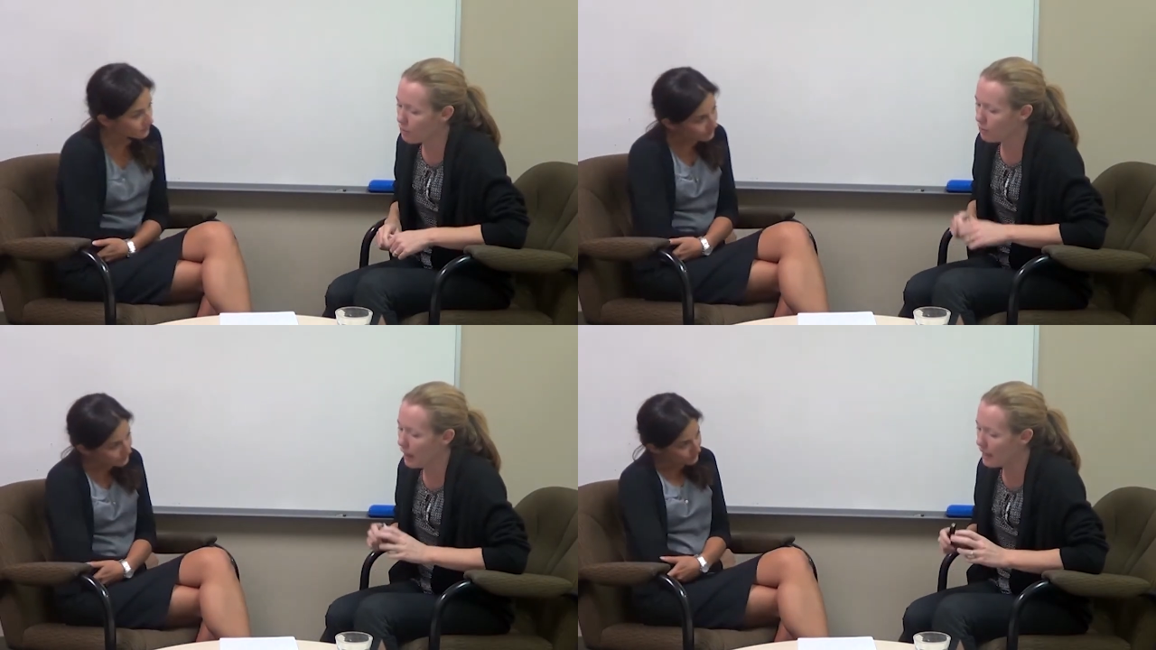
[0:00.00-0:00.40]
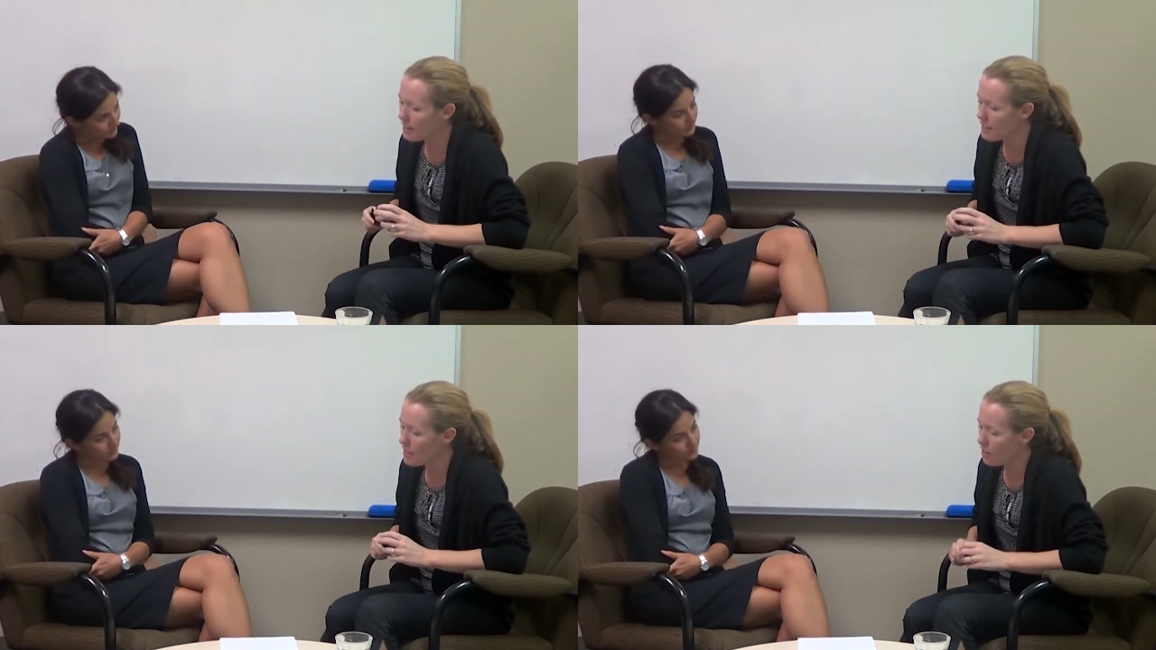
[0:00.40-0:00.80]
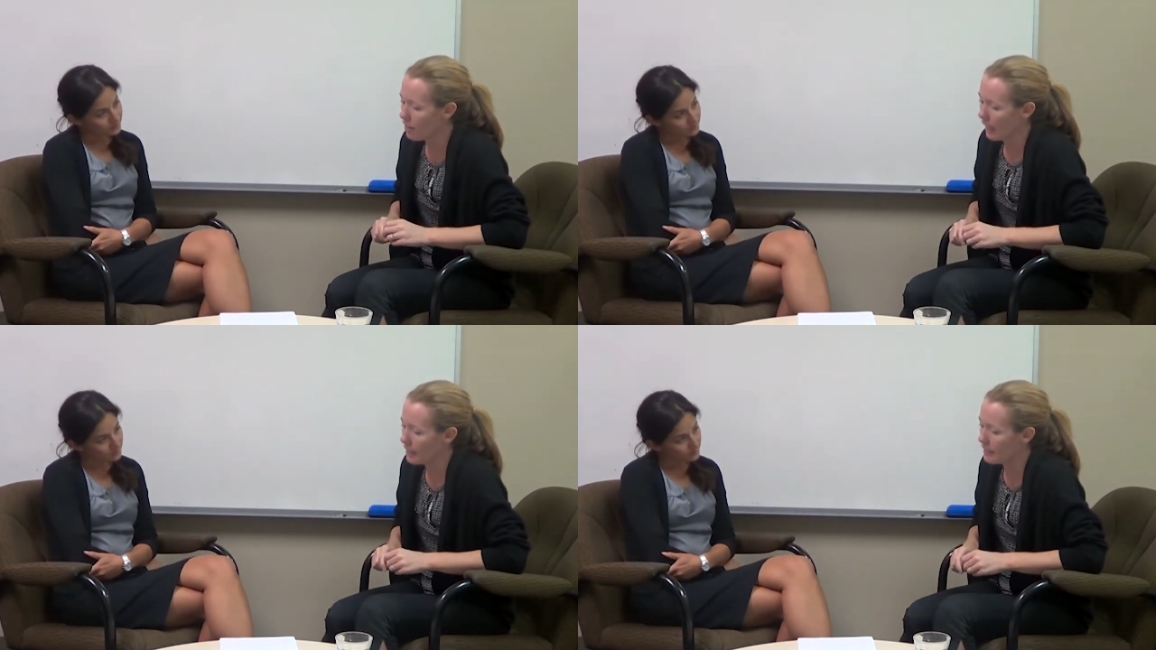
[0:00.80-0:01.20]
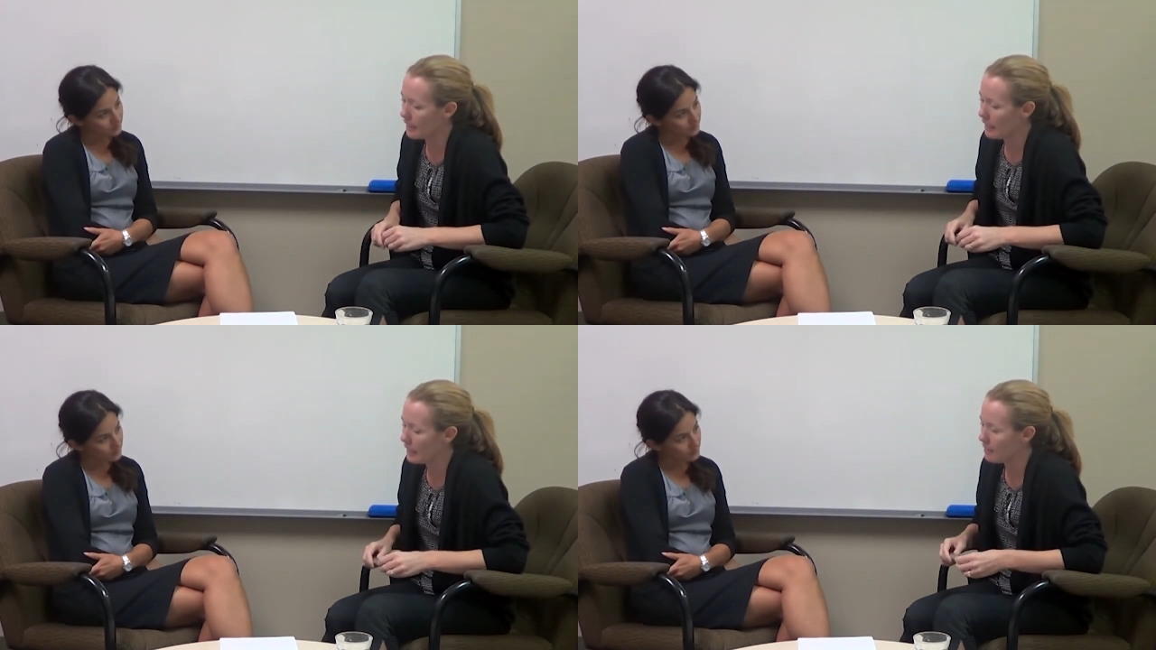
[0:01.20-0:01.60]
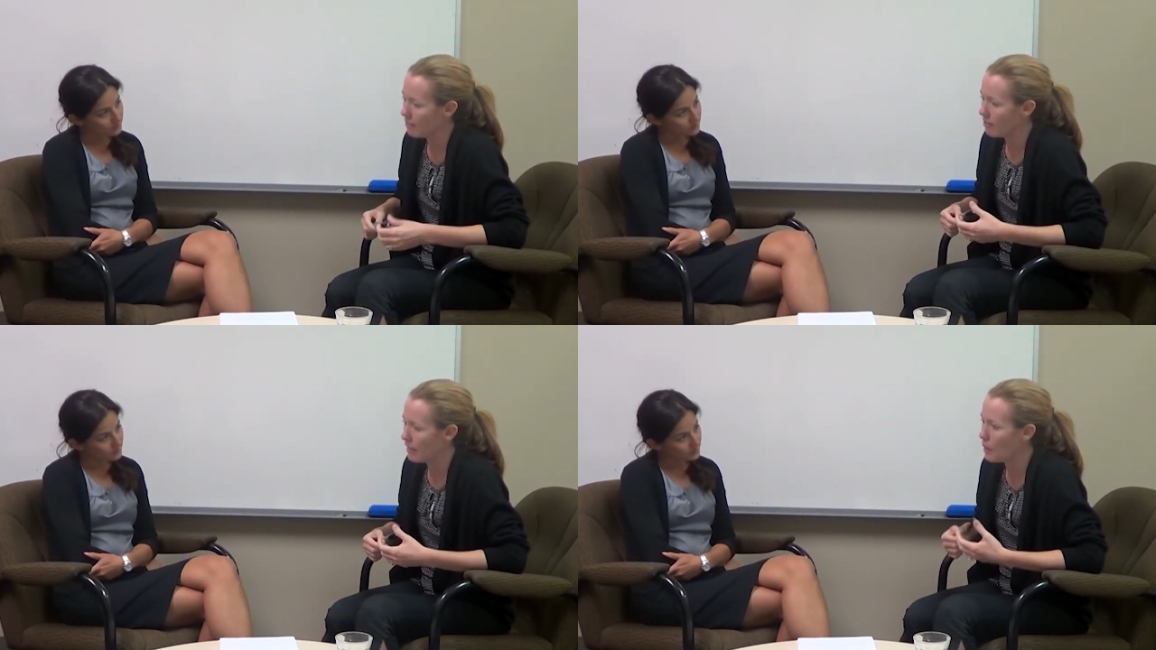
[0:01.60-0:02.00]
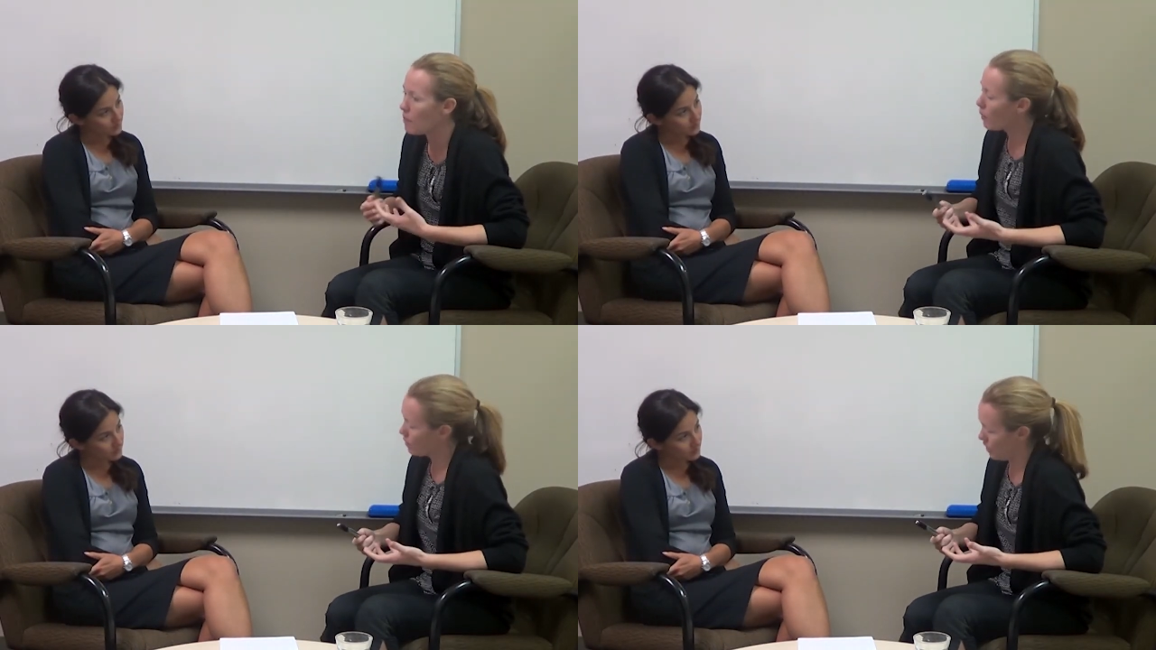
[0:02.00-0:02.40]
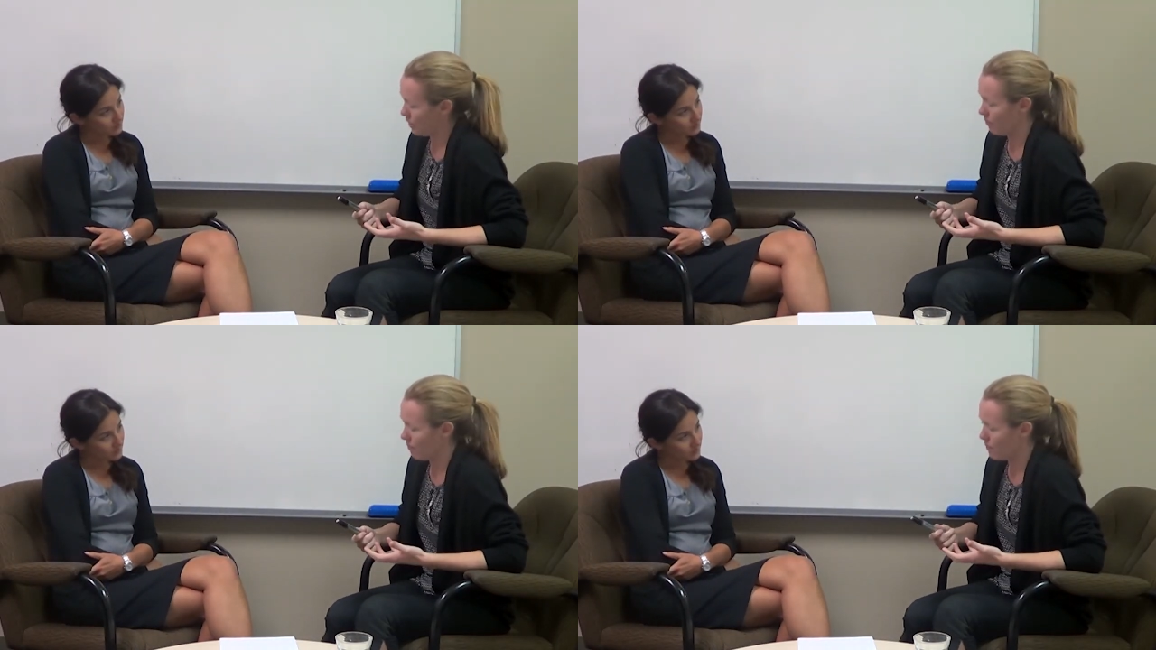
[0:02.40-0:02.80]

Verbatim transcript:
Speaker 1: fat is not actually an emotion.